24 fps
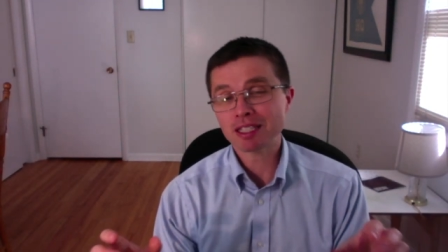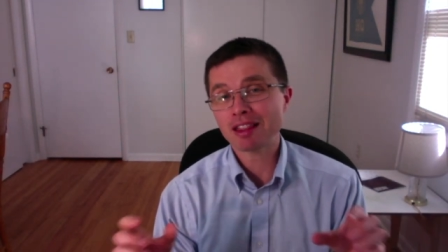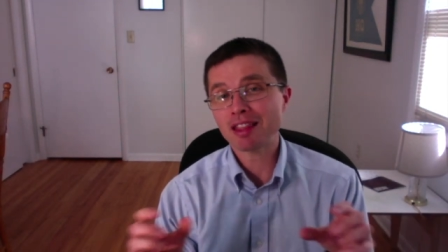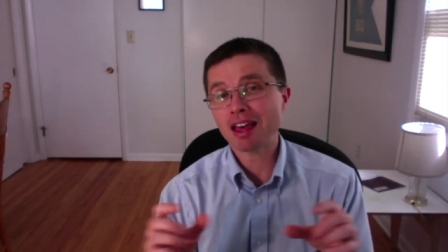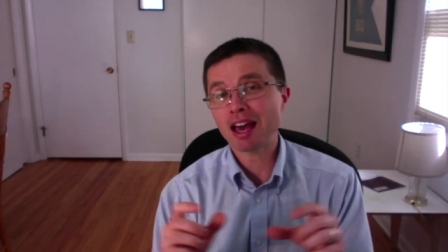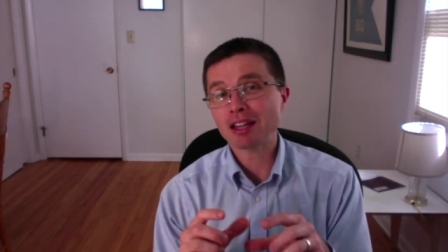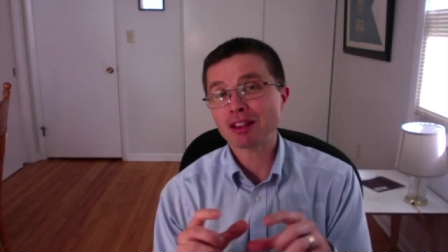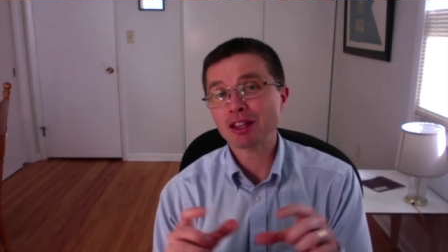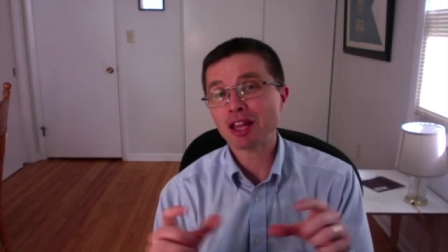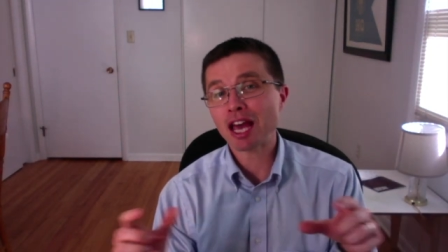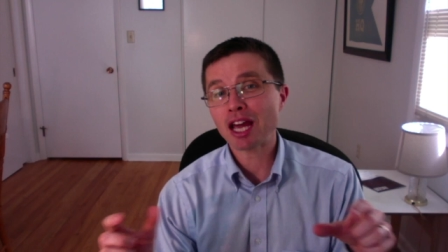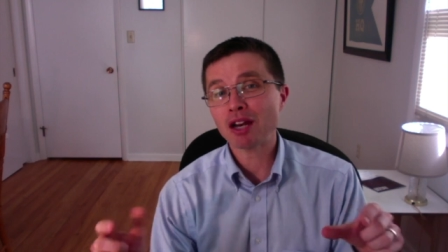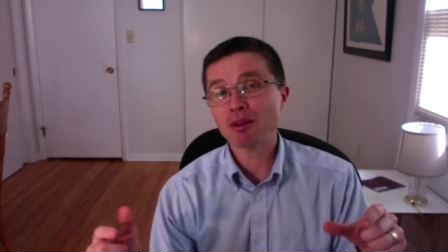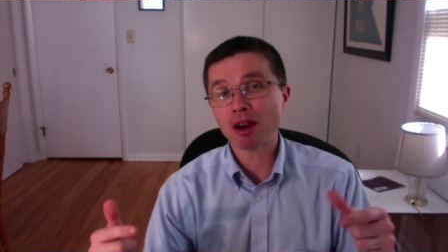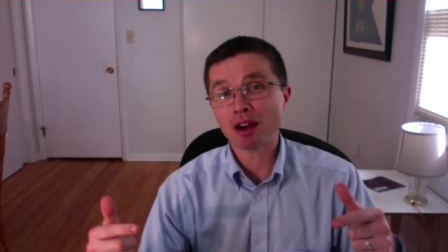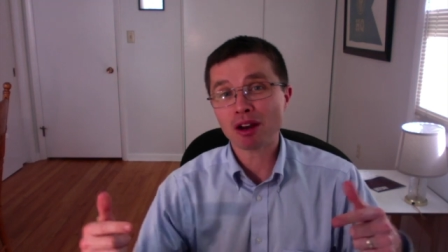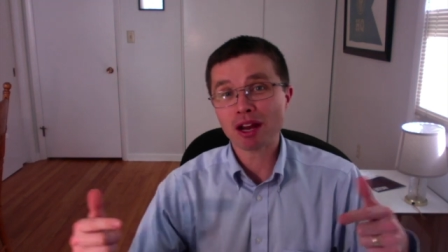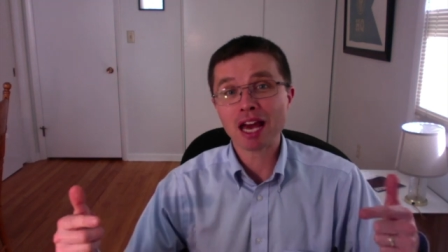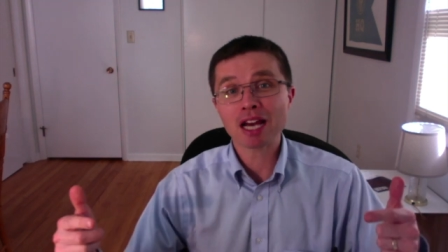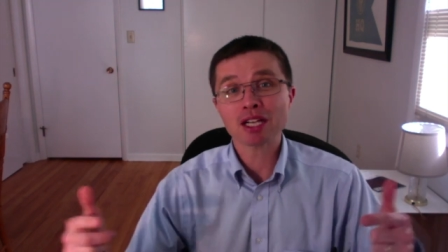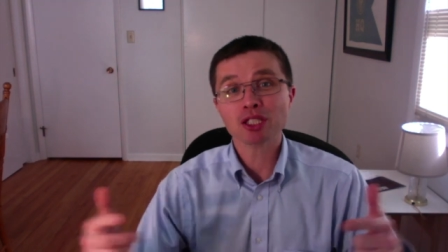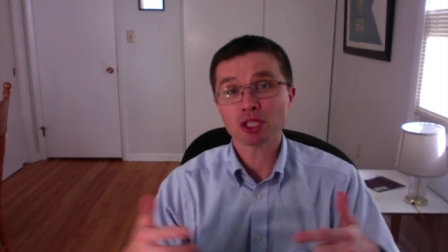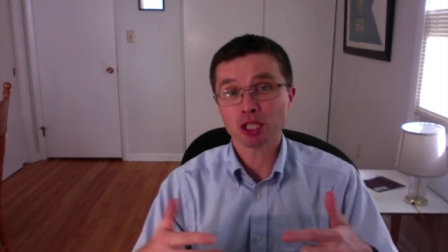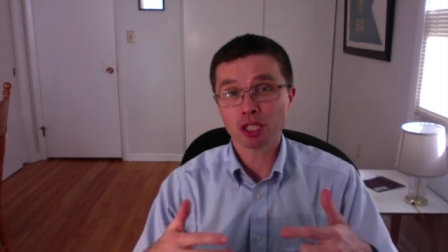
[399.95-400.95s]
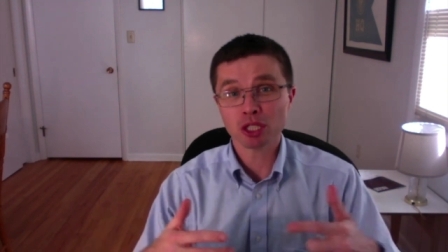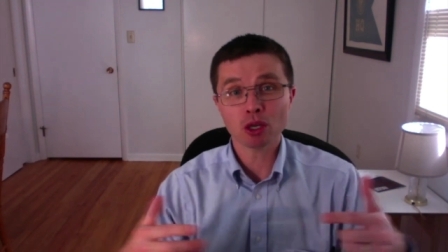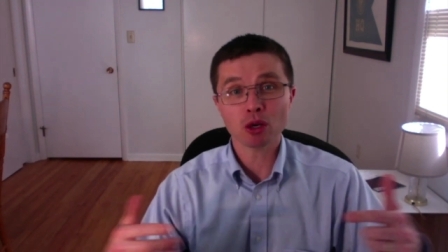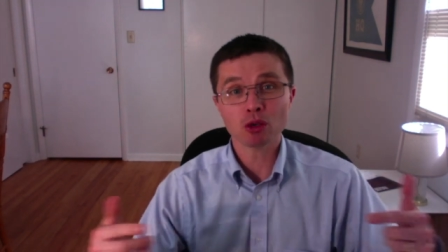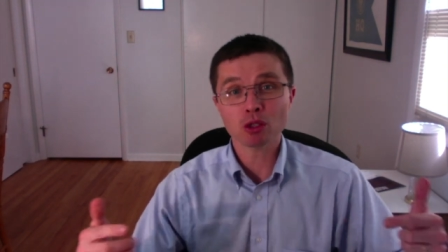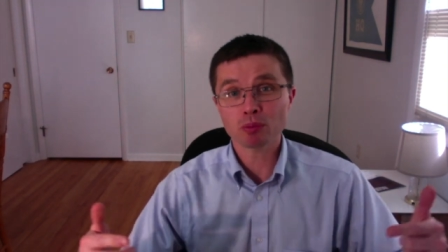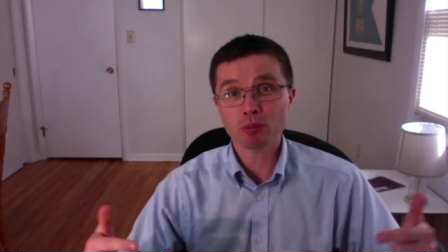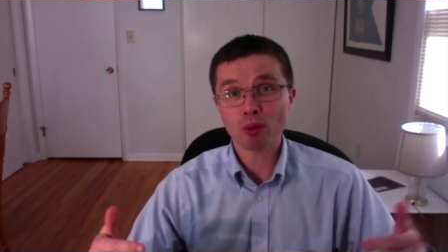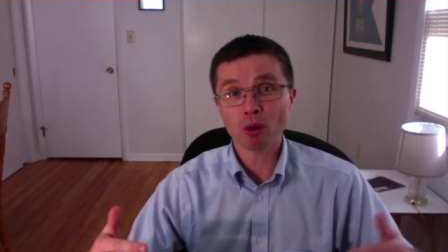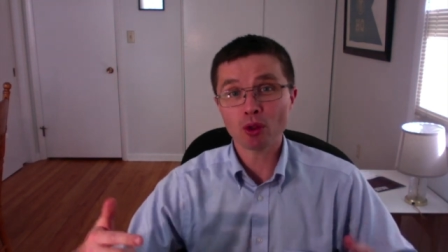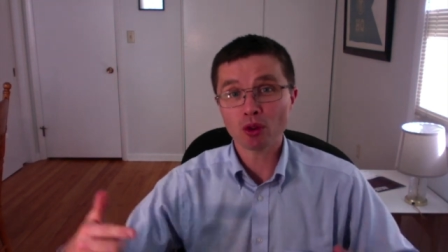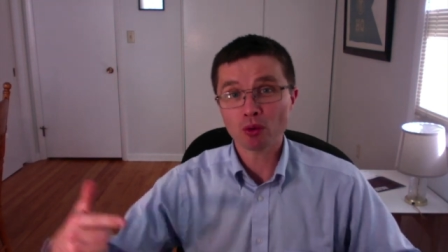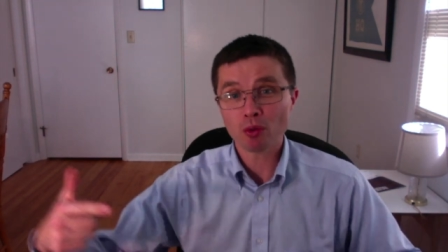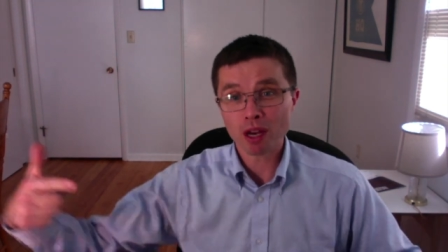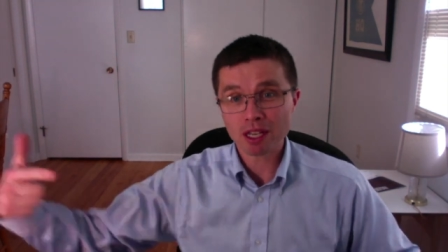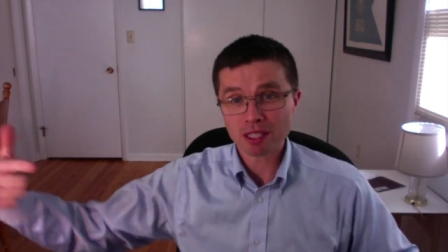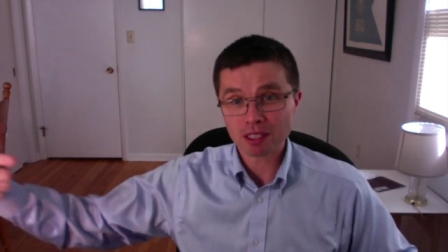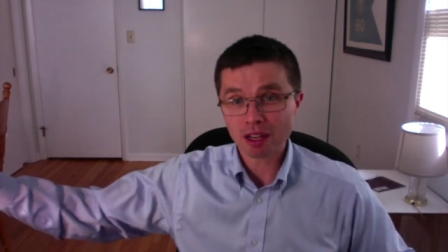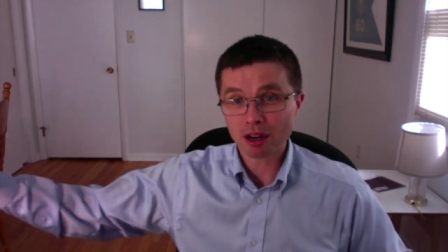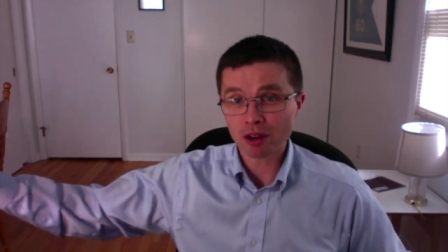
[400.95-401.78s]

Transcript: And that land route actually goes both ways.